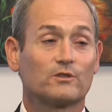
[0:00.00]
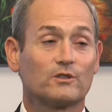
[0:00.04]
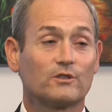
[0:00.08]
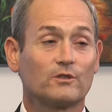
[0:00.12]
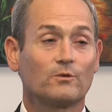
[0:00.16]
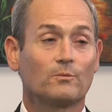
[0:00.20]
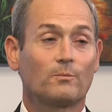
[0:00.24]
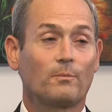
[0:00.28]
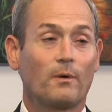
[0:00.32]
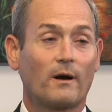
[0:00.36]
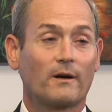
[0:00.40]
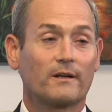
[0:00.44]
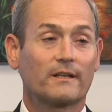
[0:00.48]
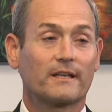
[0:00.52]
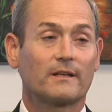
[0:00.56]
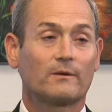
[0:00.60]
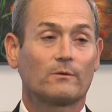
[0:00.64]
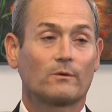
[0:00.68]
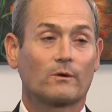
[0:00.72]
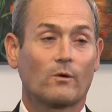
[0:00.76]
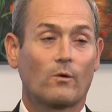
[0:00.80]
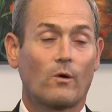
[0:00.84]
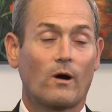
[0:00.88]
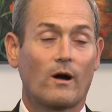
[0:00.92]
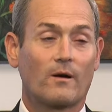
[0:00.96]
parking
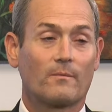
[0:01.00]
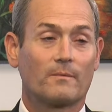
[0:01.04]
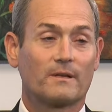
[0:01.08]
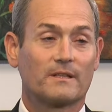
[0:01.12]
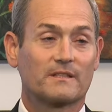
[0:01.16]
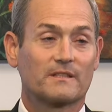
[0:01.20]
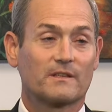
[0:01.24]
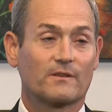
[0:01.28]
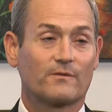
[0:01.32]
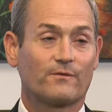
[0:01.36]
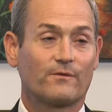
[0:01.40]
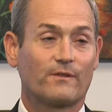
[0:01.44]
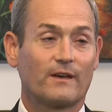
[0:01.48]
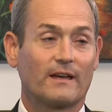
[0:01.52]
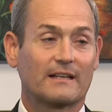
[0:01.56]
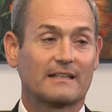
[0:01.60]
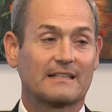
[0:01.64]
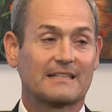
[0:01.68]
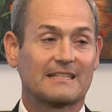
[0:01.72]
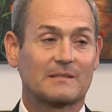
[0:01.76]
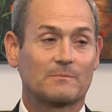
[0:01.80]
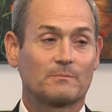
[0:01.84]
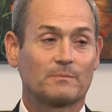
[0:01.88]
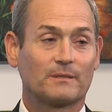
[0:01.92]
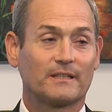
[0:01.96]
requirements
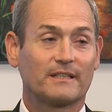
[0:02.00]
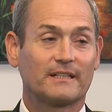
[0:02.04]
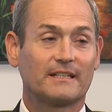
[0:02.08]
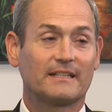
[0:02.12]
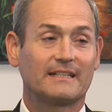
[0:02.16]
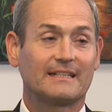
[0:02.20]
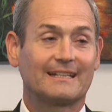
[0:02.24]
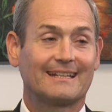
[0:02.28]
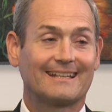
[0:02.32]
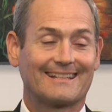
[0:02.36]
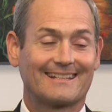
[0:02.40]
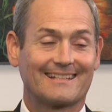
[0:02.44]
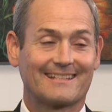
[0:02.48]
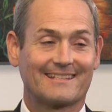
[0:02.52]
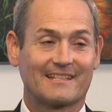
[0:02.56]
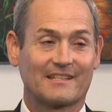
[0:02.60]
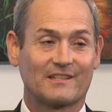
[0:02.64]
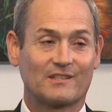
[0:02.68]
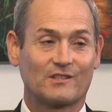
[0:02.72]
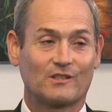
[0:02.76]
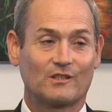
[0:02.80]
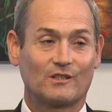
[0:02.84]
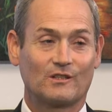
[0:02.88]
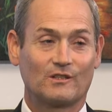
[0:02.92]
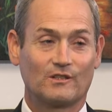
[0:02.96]
affect splitting
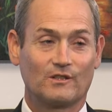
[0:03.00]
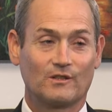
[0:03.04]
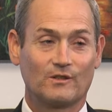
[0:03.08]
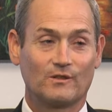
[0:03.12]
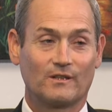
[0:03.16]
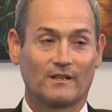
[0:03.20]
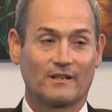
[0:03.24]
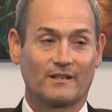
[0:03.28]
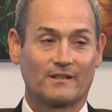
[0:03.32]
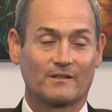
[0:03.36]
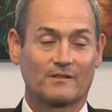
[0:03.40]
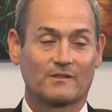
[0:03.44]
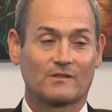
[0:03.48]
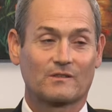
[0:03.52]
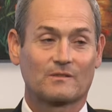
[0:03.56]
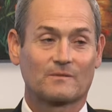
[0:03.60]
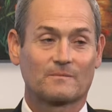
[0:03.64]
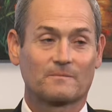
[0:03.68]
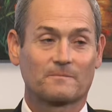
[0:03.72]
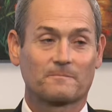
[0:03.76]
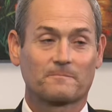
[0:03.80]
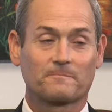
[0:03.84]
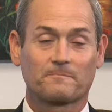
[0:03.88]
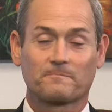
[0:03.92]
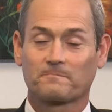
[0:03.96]
existing units?
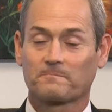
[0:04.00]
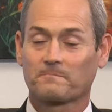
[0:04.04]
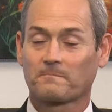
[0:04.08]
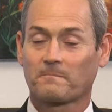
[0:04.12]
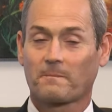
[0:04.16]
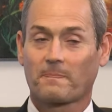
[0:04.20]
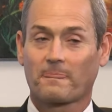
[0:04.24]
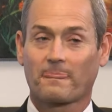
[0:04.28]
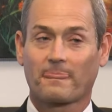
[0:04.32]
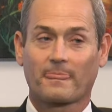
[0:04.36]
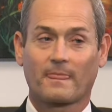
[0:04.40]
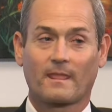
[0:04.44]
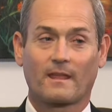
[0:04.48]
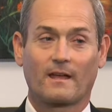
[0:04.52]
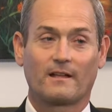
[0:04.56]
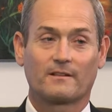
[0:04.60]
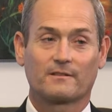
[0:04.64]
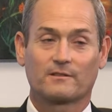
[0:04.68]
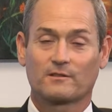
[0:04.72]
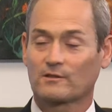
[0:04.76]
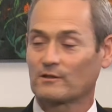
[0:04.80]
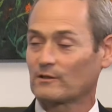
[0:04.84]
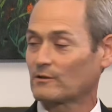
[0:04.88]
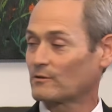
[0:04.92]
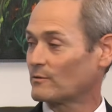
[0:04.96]

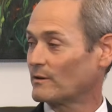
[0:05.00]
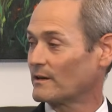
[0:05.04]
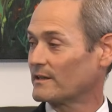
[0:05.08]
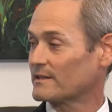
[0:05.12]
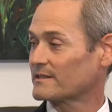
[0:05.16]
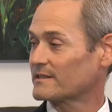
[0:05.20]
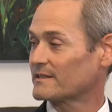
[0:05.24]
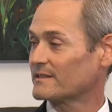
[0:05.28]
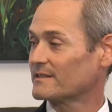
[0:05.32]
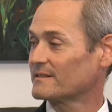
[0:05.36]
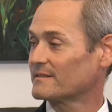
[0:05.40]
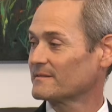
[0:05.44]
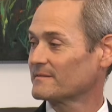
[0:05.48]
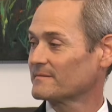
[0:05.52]
That's a good question.